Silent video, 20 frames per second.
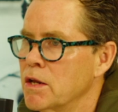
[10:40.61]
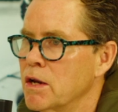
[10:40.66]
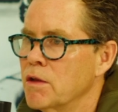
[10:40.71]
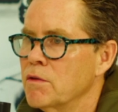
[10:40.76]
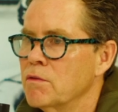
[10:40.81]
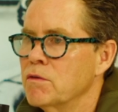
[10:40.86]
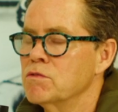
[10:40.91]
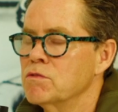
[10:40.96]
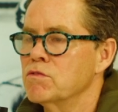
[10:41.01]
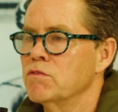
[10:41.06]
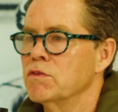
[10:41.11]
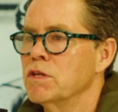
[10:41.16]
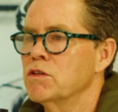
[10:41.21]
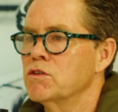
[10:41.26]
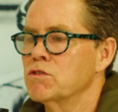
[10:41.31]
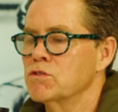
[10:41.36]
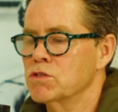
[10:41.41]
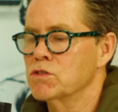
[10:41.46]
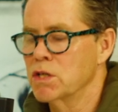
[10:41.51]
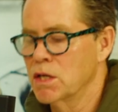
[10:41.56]
and I, it was
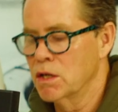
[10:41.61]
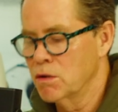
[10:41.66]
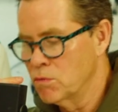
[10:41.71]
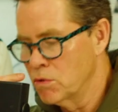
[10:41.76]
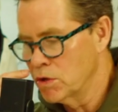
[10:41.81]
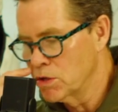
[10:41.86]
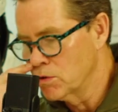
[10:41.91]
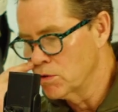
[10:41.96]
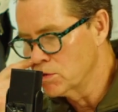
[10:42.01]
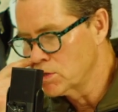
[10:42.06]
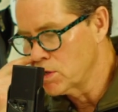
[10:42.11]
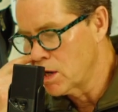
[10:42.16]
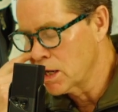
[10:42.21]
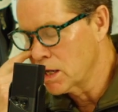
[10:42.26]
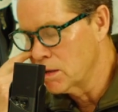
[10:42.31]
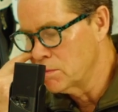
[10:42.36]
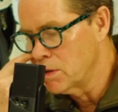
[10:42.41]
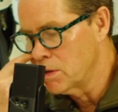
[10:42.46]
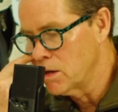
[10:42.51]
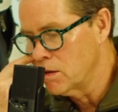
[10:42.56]
interesting when you were
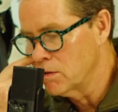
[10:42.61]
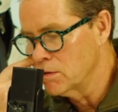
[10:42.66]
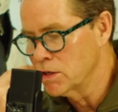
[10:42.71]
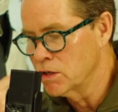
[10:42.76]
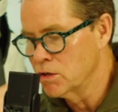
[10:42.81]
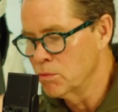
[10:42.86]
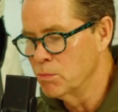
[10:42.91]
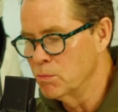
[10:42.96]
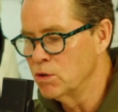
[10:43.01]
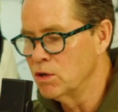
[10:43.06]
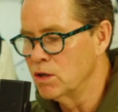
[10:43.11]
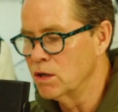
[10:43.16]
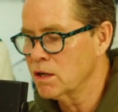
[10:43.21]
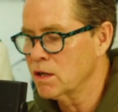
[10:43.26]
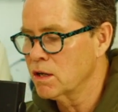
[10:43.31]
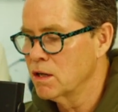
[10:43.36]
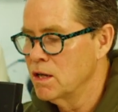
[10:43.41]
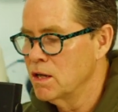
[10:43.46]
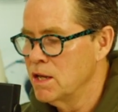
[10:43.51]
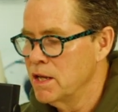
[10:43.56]
talking about your
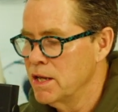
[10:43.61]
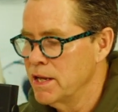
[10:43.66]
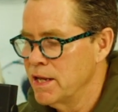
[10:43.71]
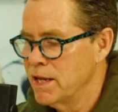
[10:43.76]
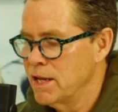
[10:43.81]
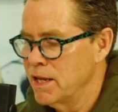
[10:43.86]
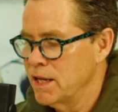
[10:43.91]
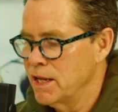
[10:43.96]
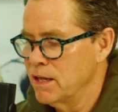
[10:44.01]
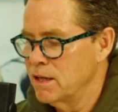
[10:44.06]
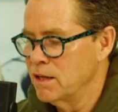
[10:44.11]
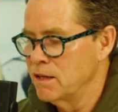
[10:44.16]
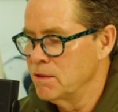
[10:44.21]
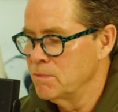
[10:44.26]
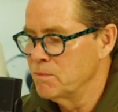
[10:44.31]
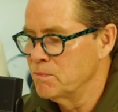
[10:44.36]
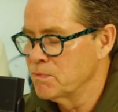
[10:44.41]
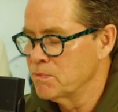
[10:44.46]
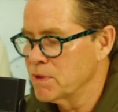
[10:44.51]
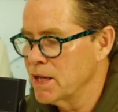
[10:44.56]
book,
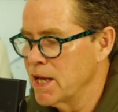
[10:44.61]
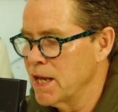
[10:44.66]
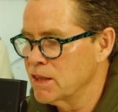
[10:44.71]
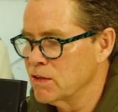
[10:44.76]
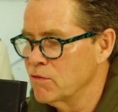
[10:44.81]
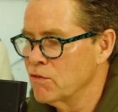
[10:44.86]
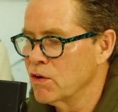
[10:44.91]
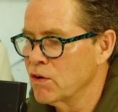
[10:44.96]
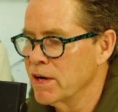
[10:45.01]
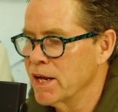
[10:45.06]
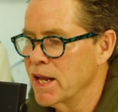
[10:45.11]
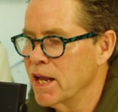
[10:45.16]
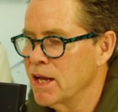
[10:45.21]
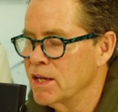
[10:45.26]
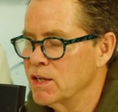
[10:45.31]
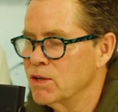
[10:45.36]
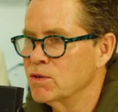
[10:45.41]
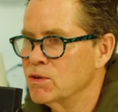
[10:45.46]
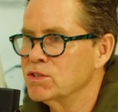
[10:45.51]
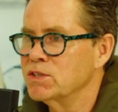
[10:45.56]
and at the very
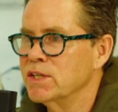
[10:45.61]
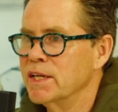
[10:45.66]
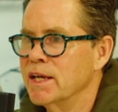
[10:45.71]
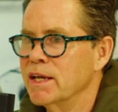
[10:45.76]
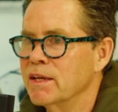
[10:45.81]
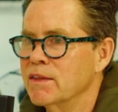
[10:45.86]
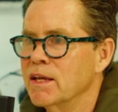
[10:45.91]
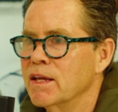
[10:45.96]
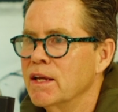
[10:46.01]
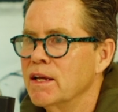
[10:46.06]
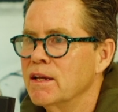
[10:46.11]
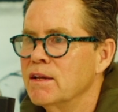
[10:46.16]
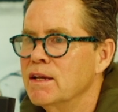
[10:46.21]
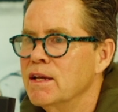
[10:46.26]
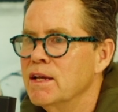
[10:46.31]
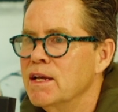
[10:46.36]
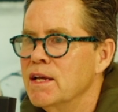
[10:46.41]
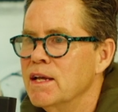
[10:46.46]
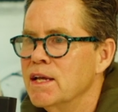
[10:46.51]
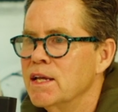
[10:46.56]
end, you were saying that
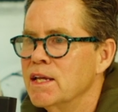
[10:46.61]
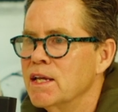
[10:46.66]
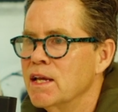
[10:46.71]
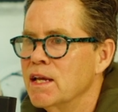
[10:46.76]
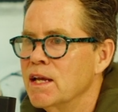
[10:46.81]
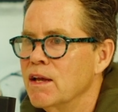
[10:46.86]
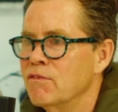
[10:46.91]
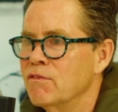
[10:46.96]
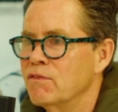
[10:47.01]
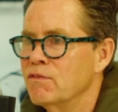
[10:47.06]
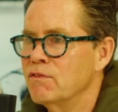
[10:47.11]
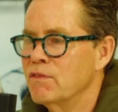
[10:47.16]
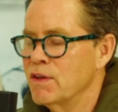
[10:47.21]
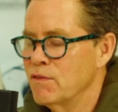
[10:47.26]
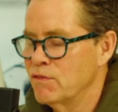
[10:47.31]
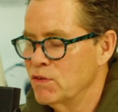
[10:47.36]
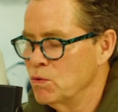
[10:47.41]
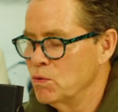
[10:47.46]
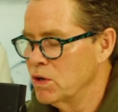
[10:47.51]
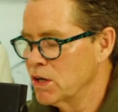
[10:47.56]
if
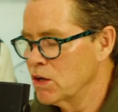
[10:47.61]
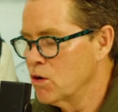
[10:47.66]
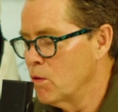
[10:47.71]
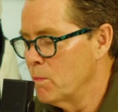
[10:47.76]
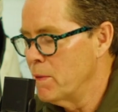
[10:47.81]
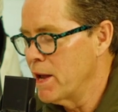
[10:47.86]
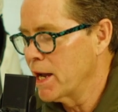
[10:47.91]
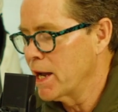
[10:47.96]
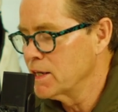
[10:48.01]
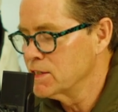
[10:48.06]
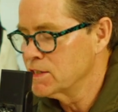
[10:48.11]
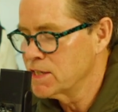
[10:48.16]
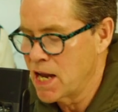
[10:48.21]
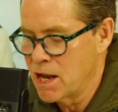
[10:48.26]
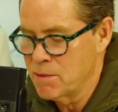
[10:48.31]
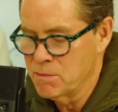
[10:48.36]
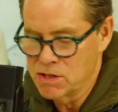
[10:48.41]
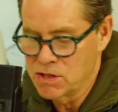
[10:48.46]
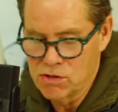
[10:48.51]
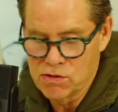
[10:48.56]
if you would go back in
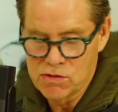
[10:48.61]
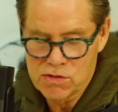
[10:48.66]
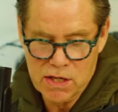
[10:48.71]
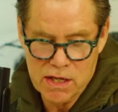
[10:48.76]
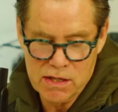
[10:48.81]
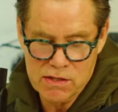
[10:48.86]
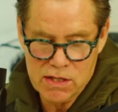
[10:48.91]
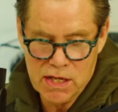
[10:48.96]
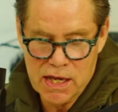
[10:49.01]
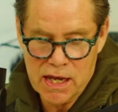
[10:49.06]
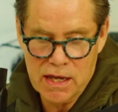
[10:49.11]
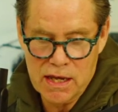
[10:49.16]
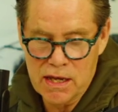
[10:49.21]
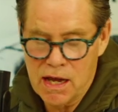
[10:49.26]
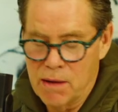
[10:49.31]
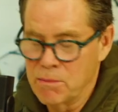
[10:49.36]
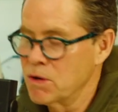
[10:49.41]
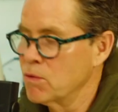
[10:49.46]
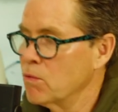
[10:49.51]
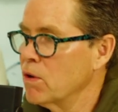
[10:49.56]
time and you said, "Say,
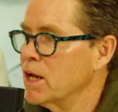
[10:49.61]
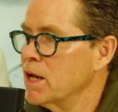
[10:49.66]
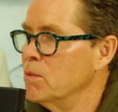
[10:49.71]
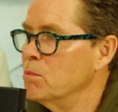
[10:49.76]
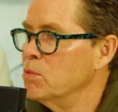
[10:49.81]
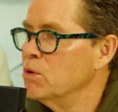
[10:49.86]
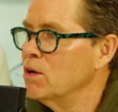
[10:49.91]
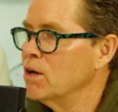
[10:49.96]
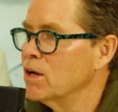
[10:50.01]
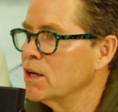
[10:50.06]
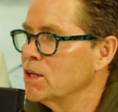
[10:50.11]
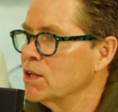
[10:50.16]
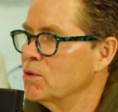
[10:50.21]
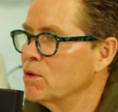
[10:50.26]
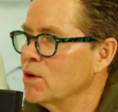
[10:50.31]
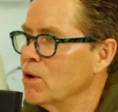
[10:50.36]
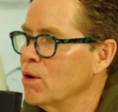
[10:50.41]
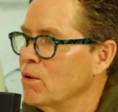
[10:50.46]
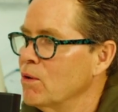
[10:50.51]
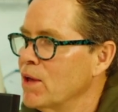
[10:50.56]
I'm going to write a book," you
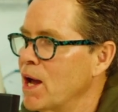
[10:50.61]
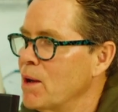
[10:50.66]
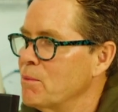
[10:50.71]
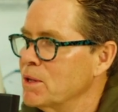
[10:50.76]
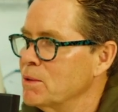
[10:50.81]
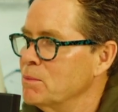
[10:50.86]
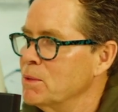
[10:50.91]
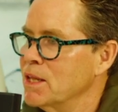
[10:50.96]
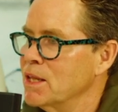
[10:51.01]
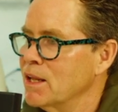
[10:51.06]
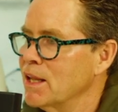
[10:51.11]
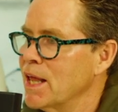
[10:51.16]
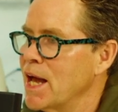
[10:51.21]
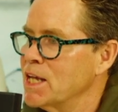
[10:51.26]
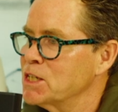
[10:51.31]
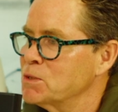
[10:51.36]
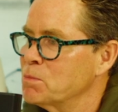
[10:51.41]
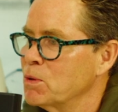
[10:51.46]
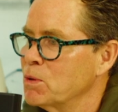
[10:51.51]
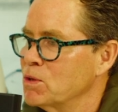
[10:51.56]
yeah. go, "I may be the
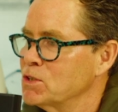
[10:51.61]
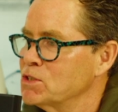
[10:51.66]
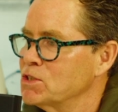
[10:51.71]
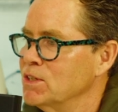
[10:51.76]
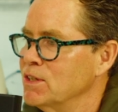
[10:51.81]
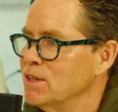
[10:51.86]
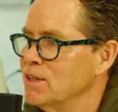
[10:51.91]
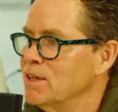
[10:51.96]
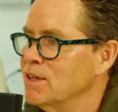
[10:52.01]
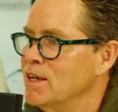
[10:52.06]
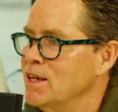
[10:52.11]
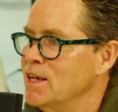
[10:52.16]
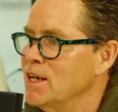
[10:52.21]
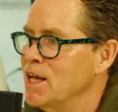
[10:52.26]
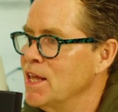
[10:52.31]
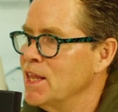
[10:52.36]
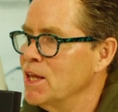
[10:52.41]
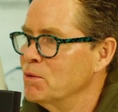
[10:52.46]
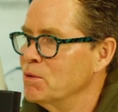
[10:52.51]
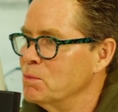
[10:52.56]
last person
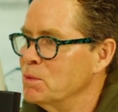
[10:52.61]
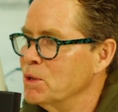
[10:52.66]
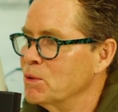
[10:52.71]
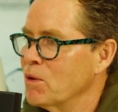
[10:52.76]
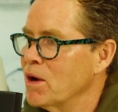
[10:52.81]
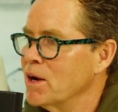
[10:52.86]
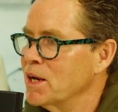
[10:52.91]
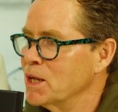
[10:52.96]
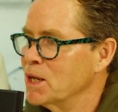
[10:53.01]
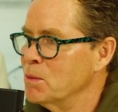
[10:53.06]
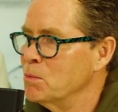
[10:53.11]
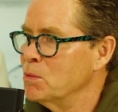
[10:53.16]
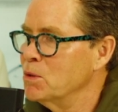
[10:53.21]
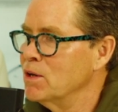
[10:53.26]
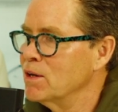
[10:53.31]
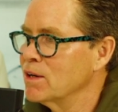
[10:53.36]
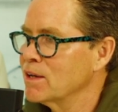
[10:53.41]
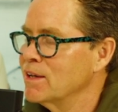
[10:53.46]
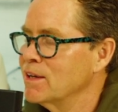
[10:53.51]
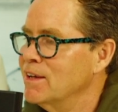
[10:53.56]
that would be writing a
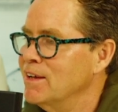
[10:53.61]
book.